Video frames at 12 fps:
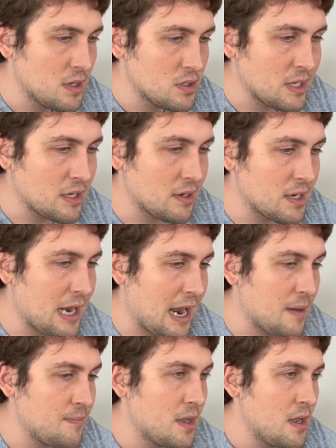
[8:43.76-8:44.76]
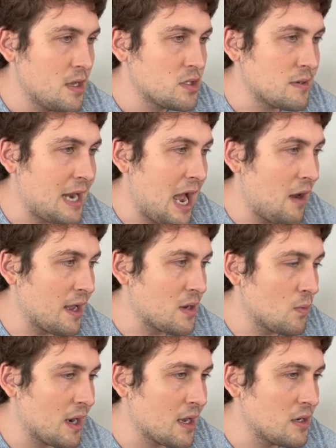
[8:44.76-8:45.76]
So I click 9. So now I
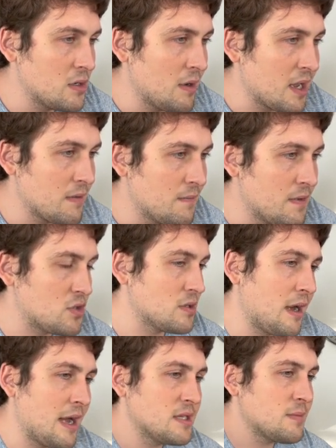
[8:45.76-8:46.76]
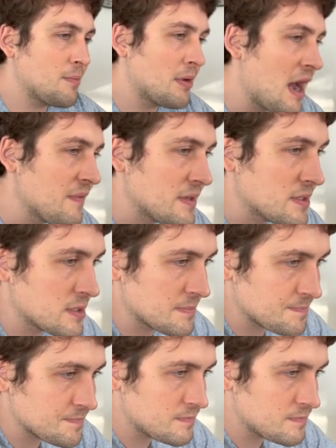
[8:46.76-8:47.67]
can visualize my profits.